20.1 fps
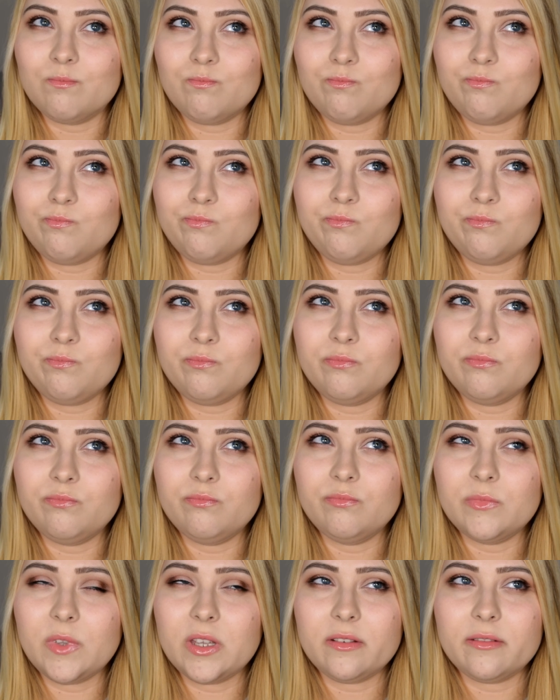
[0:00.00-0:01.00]

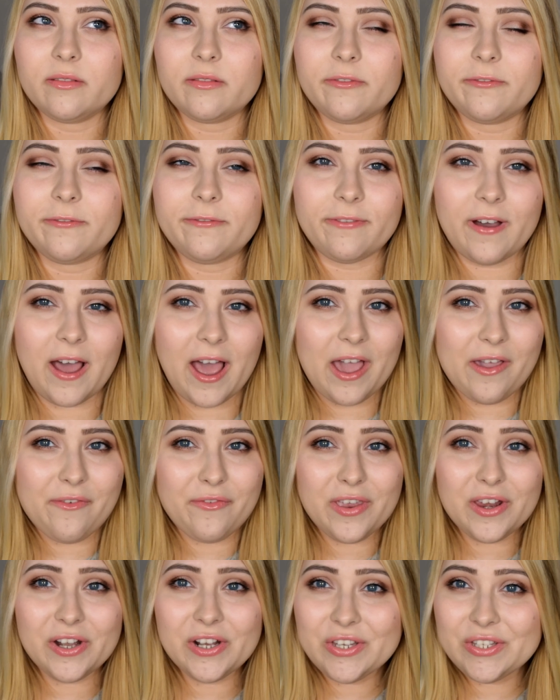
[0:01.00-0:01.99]

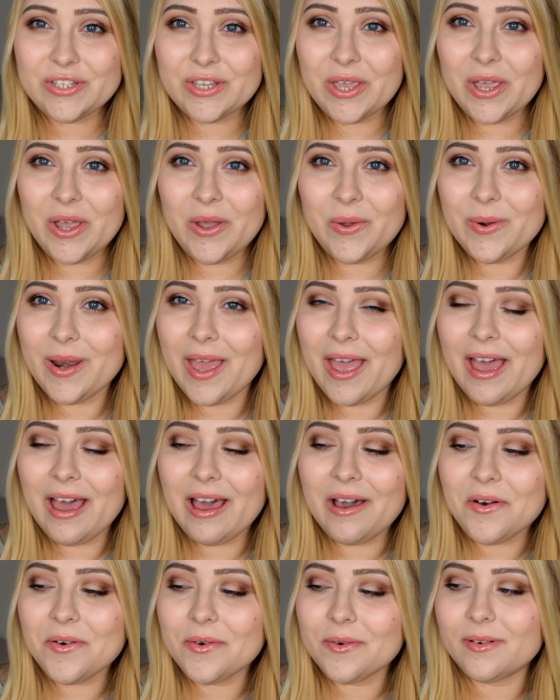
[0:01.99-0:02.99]
5 years ago
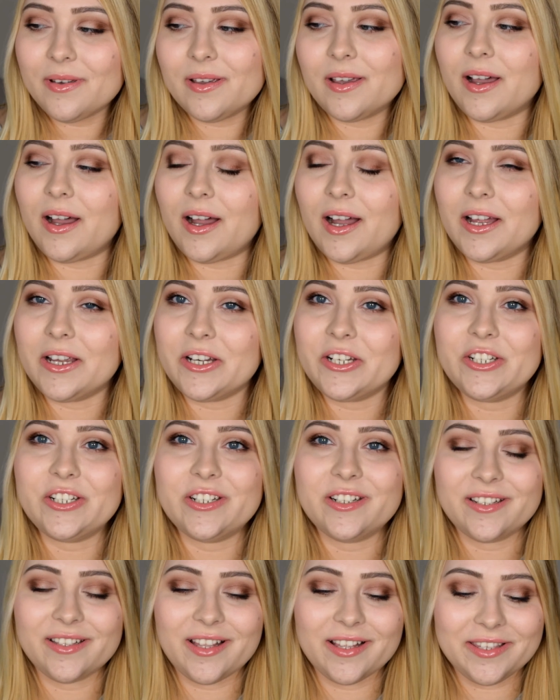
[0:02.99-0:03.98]
now.
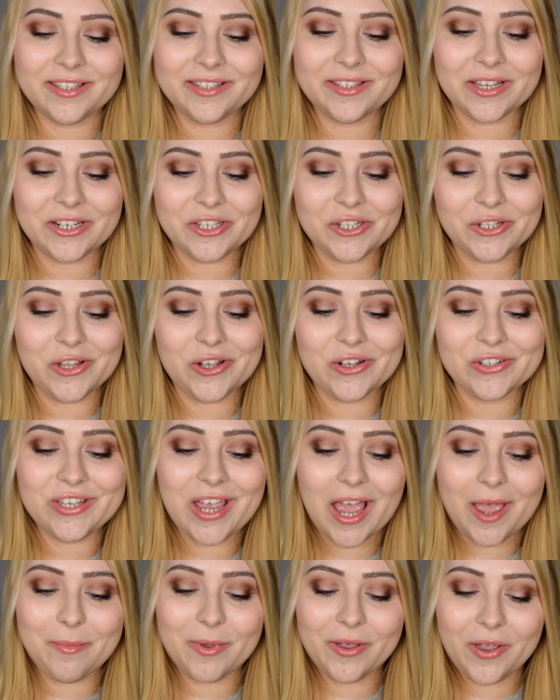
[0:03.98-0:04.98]
Gosh, that's such a long
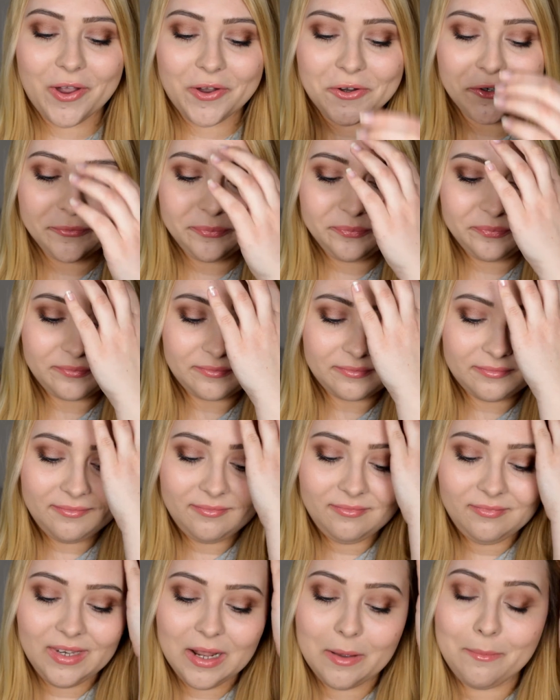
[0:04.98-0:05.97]
time ago.
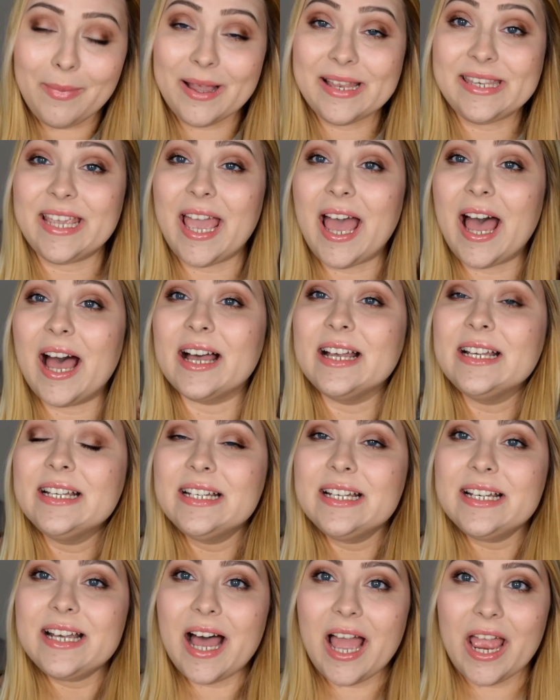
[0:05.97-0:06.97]
But yeah,
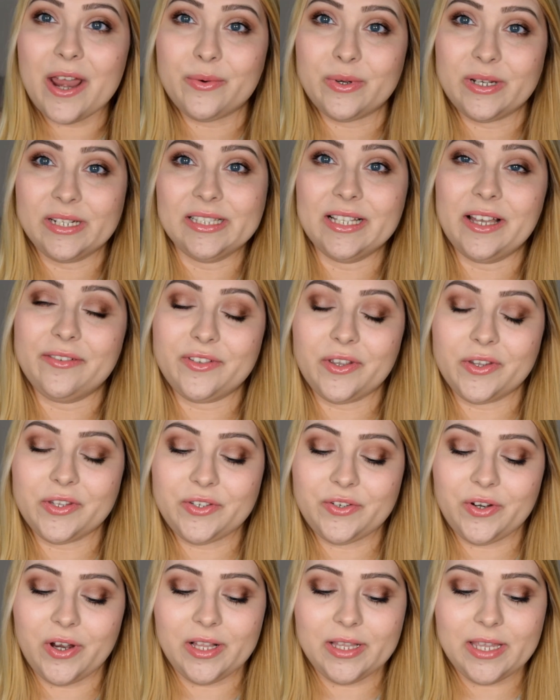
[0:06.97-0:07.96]
I really loved
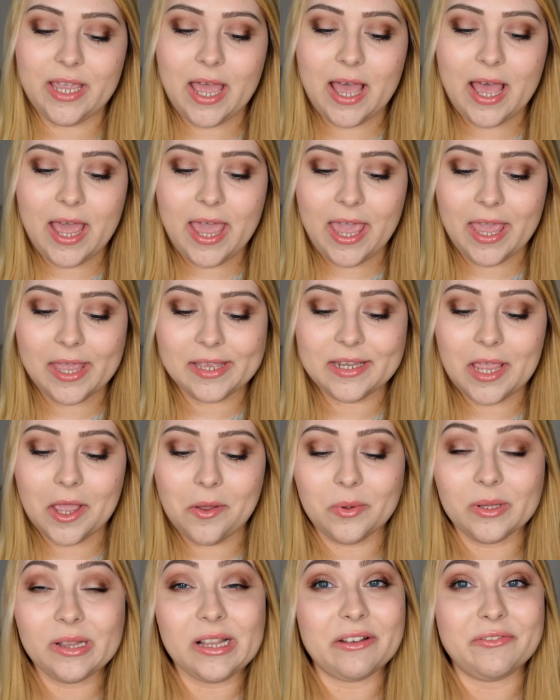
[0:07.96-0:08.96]
Australia and
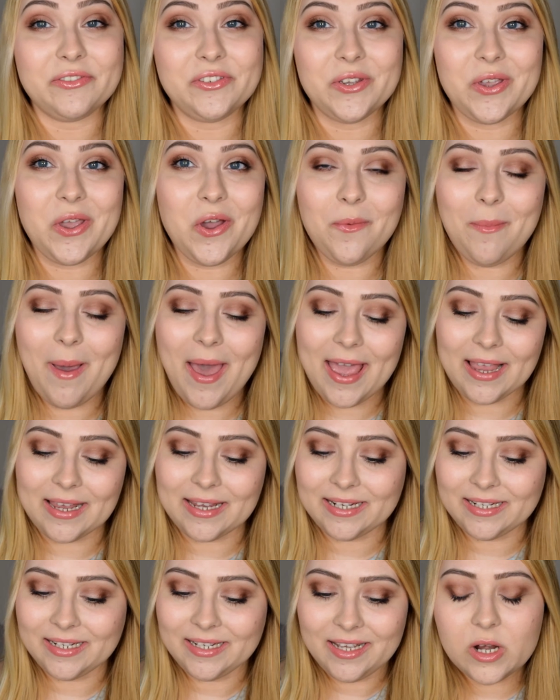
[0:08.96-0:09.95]
I would love to go
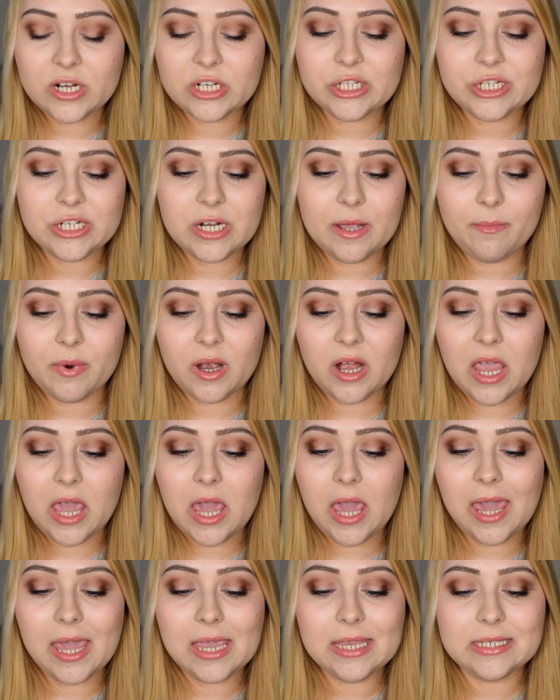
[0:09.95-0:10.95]
back. Question number
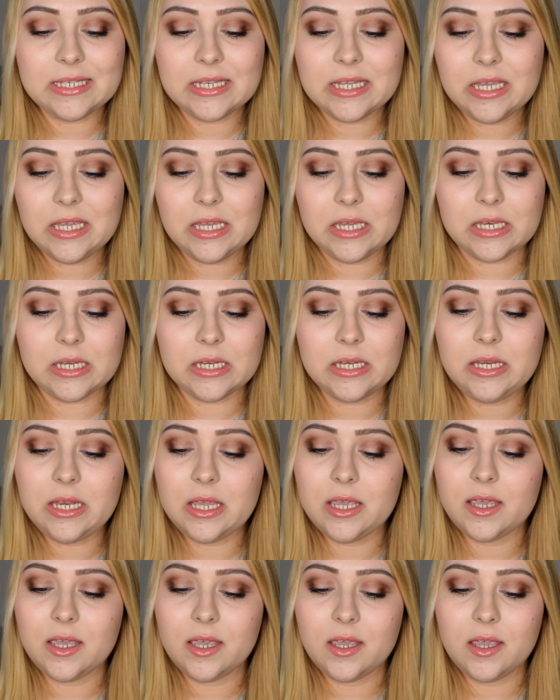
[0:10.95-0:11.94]
18.